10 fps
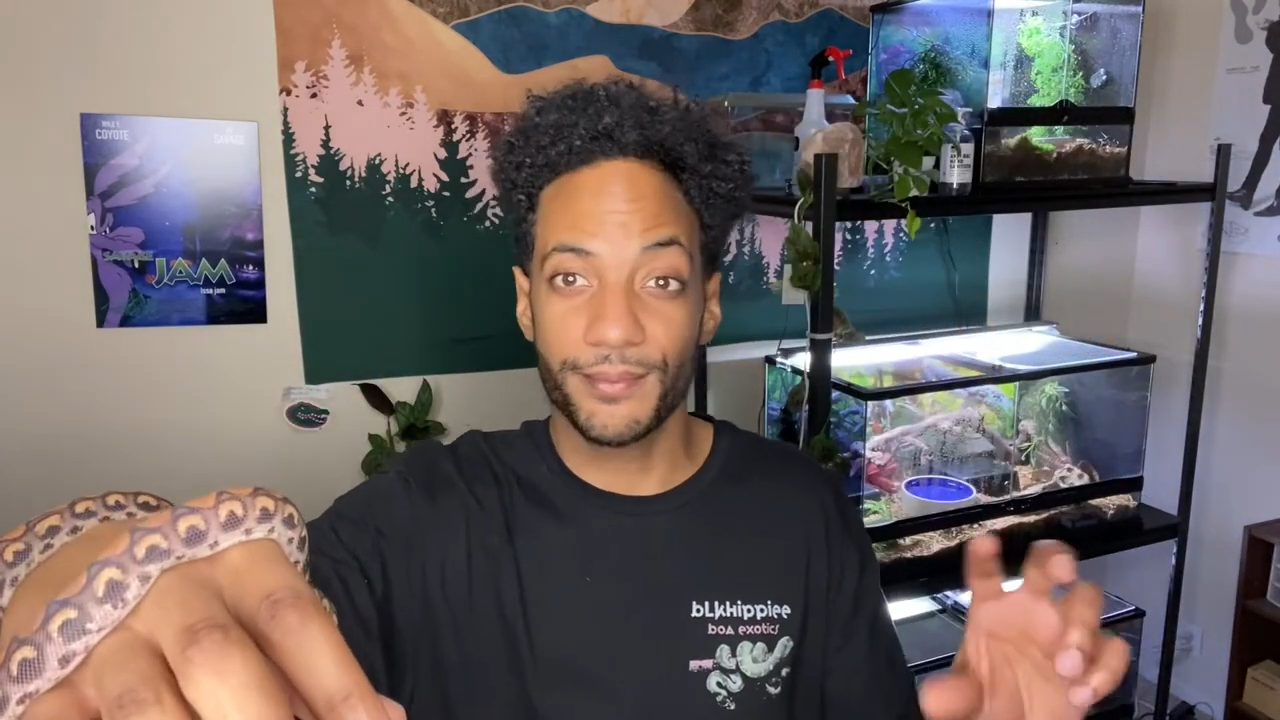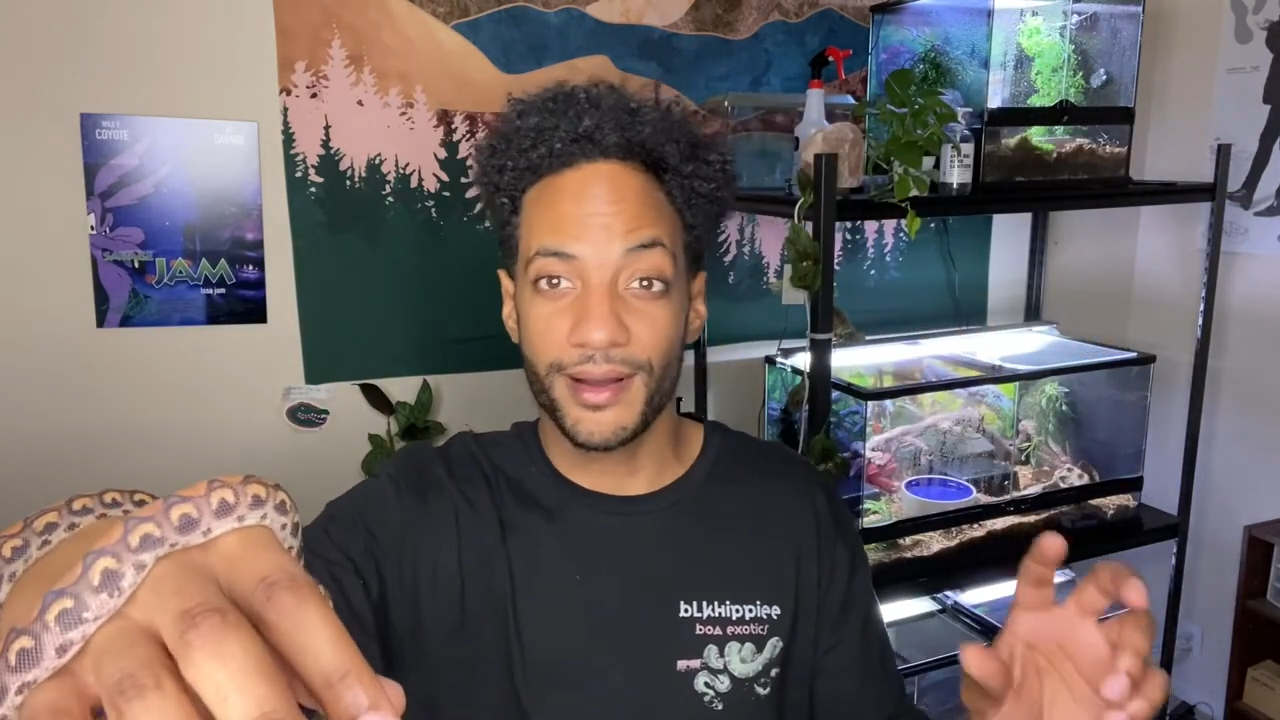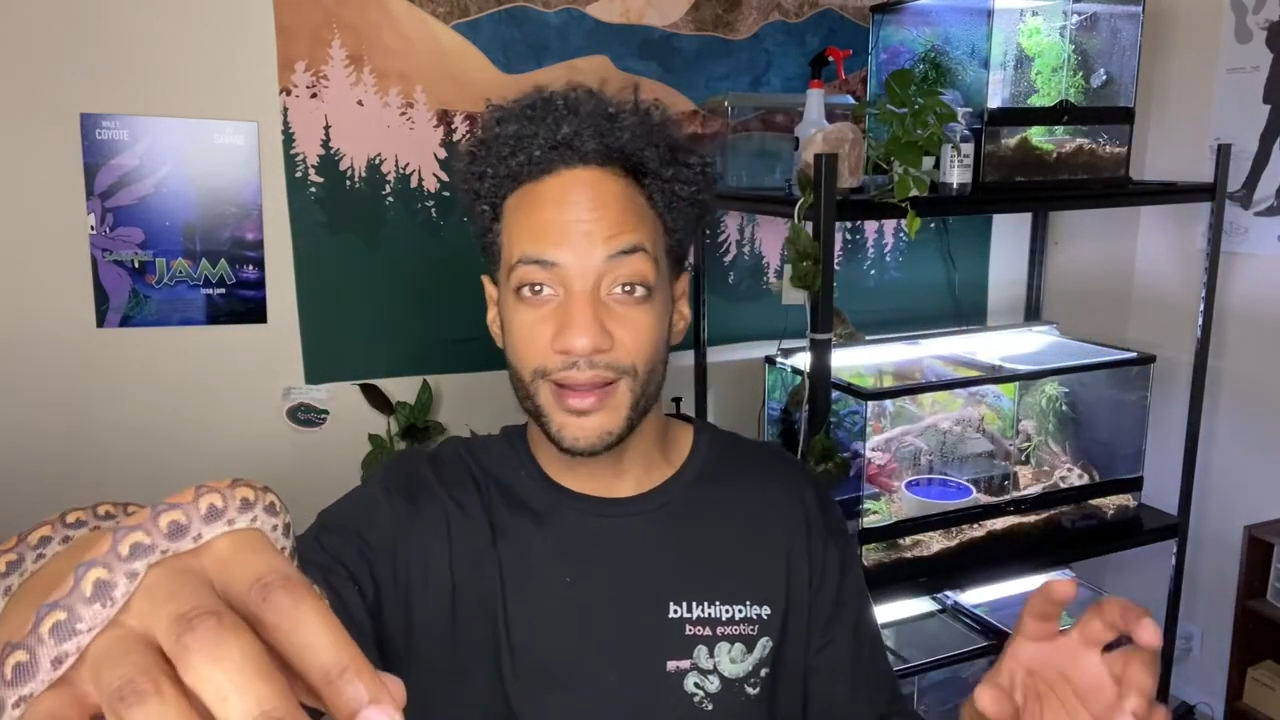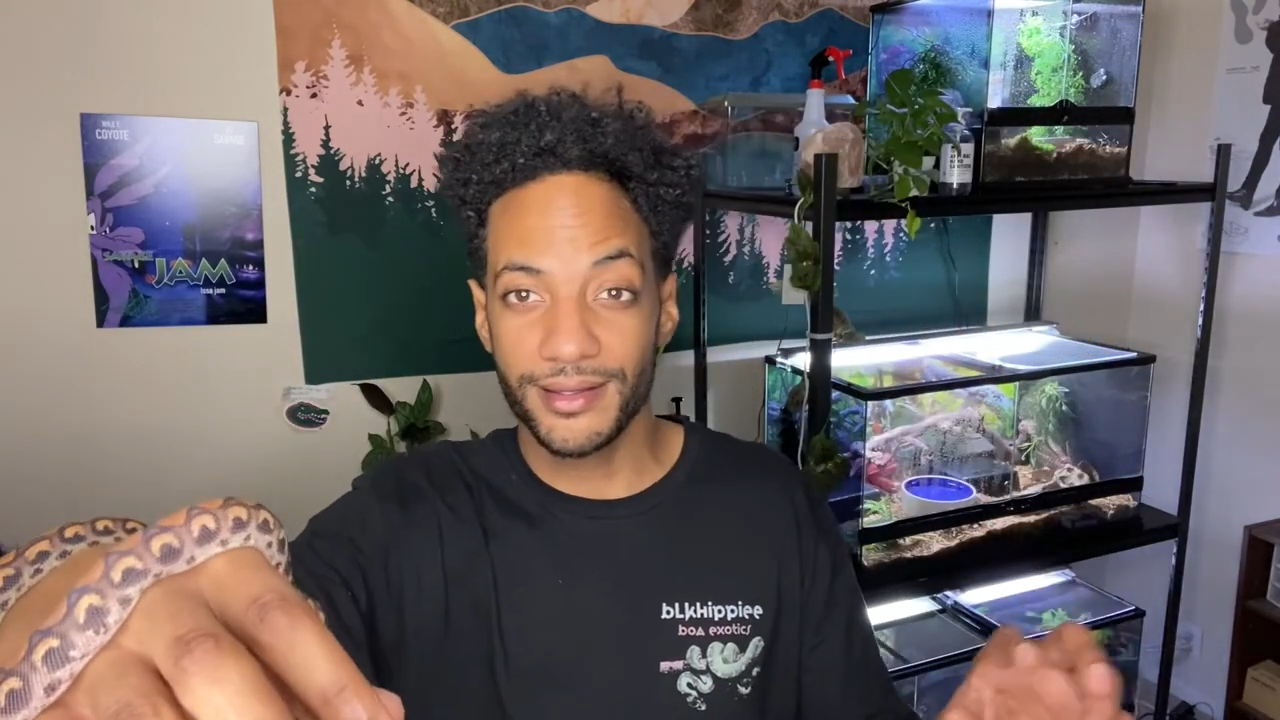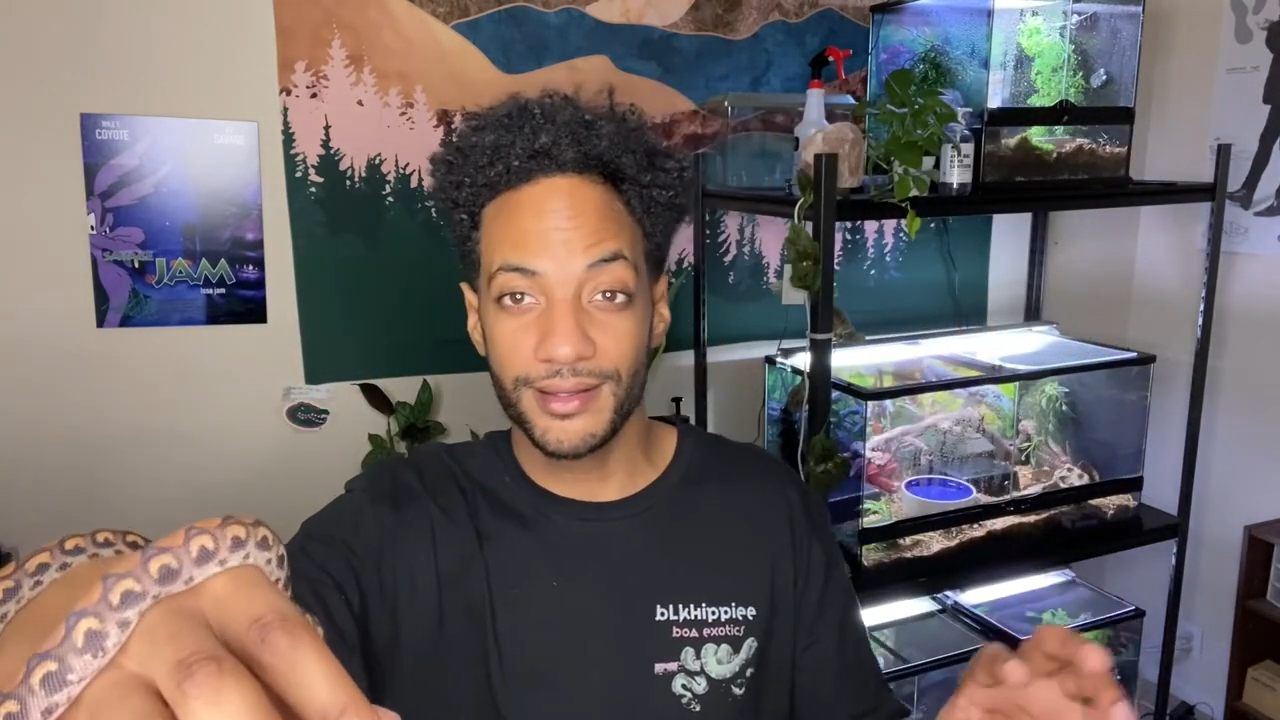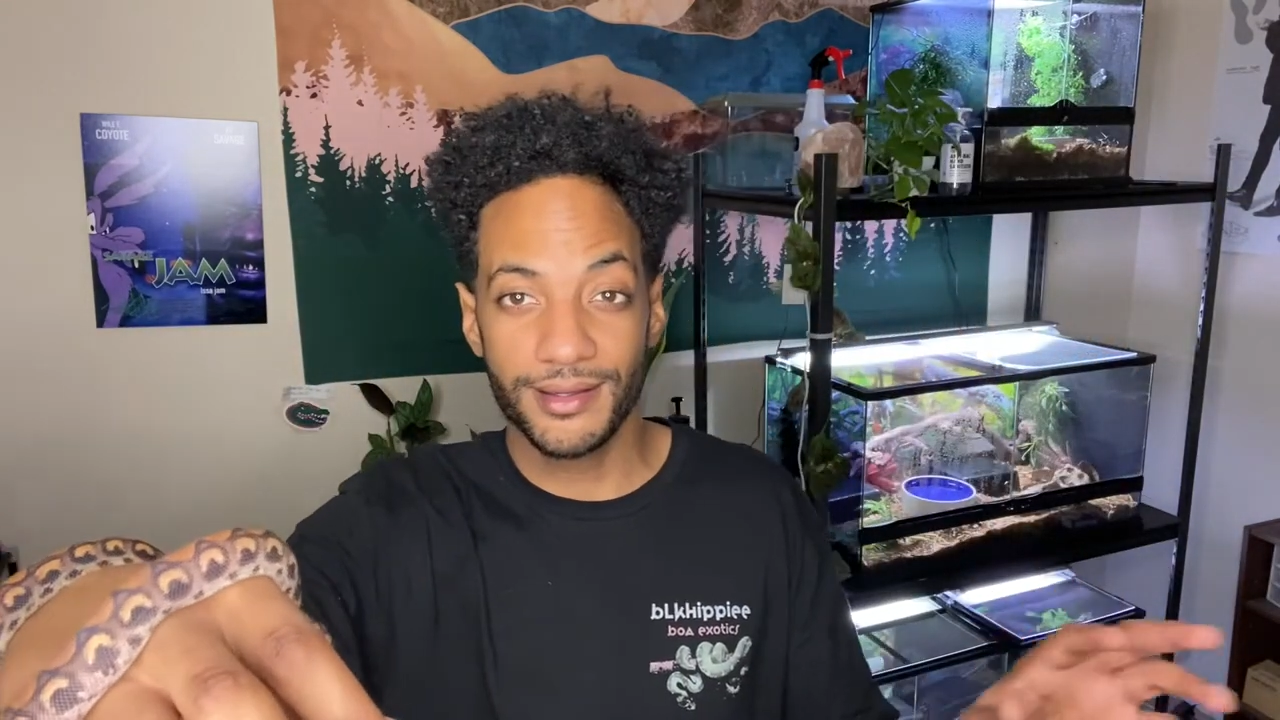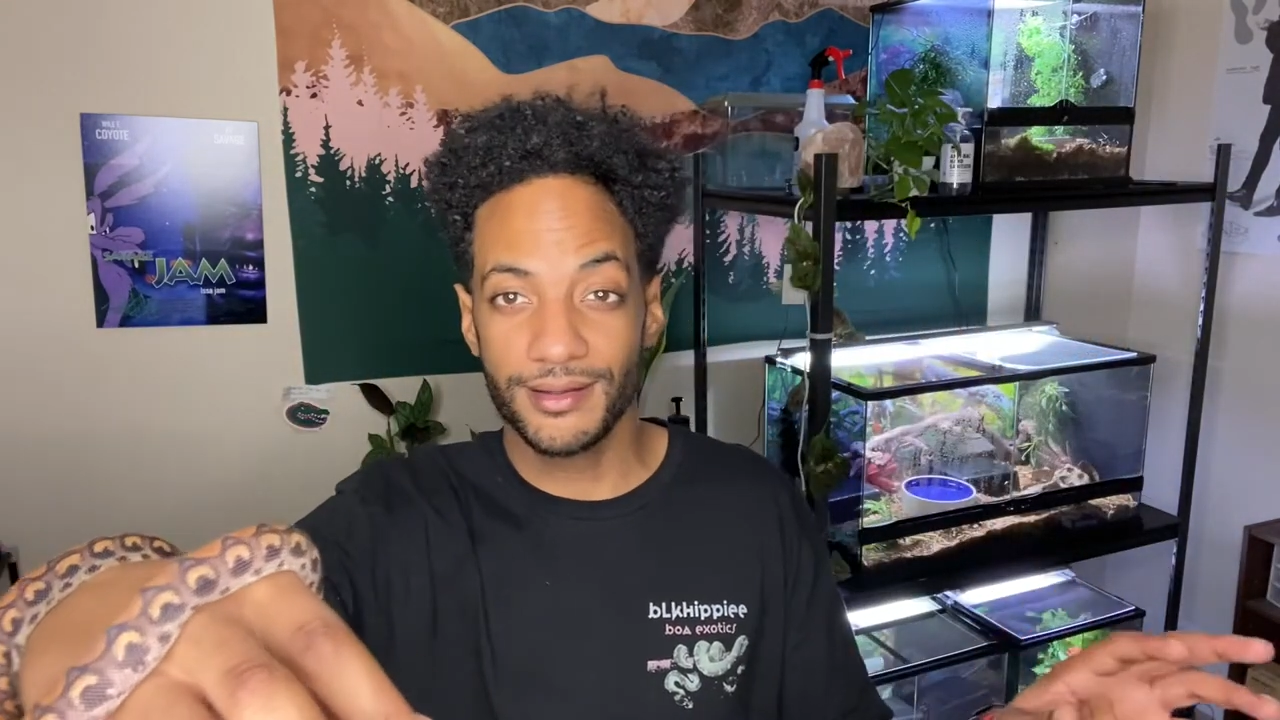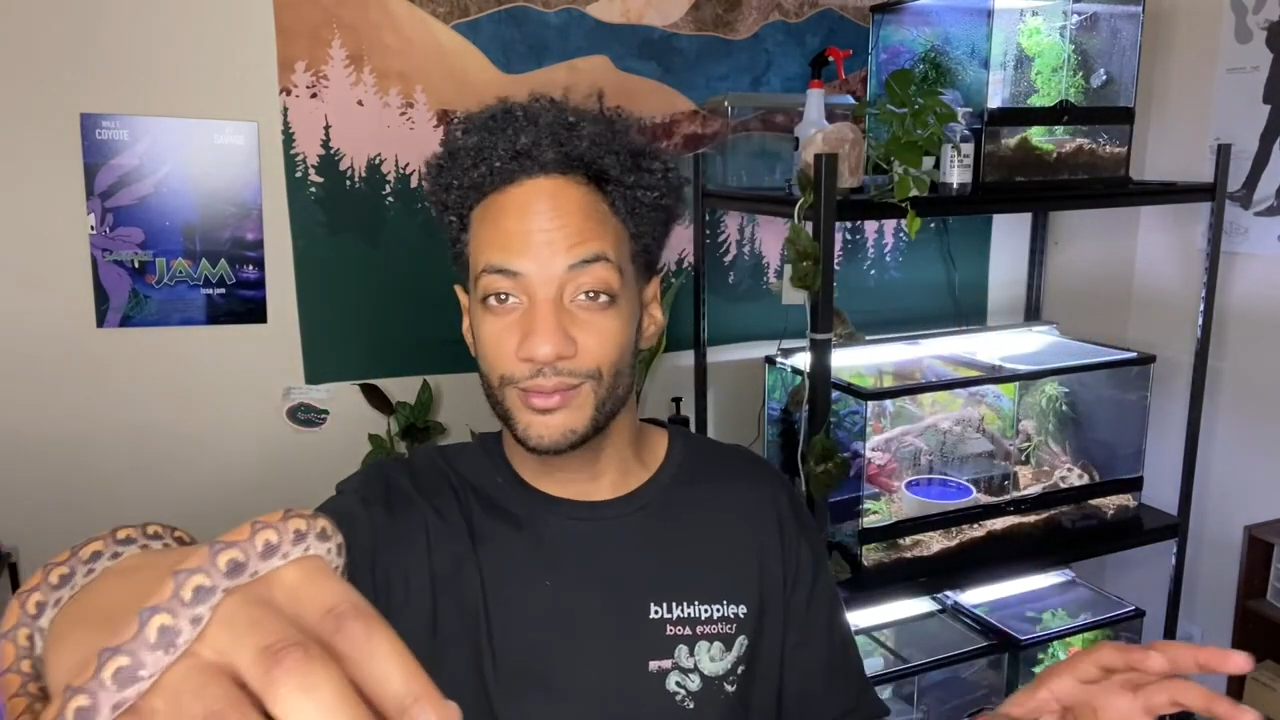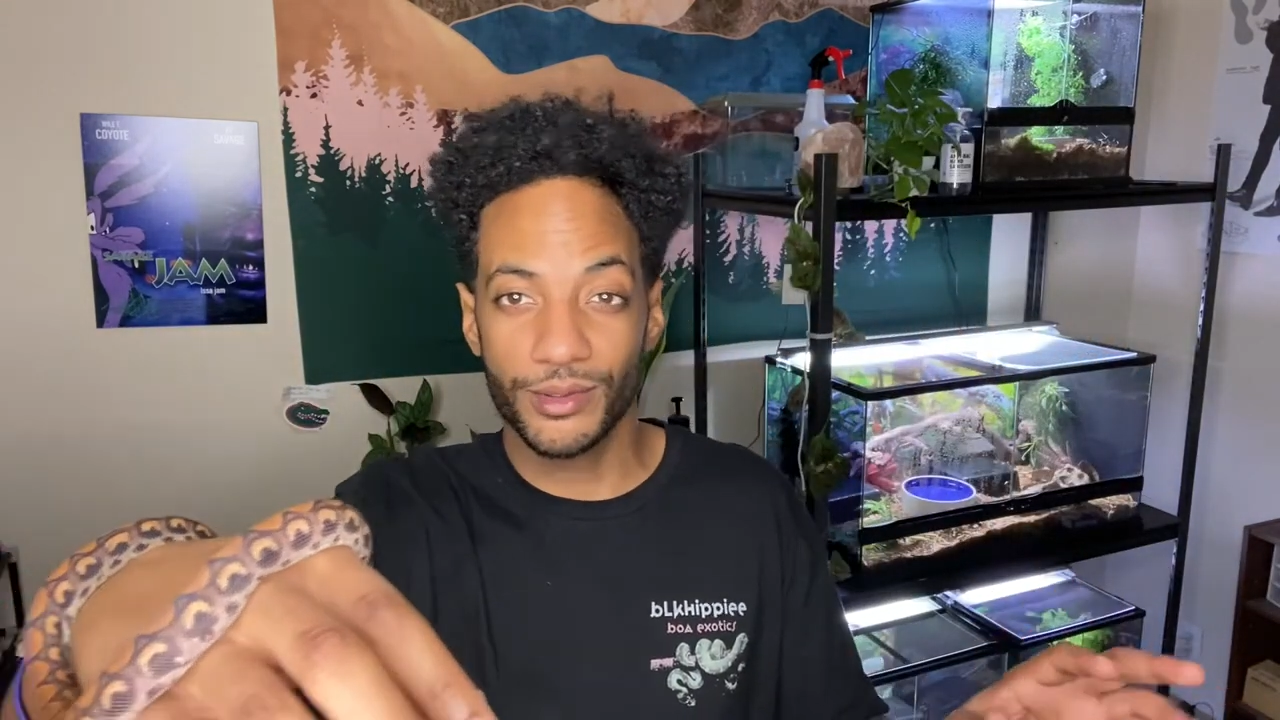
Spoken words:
body in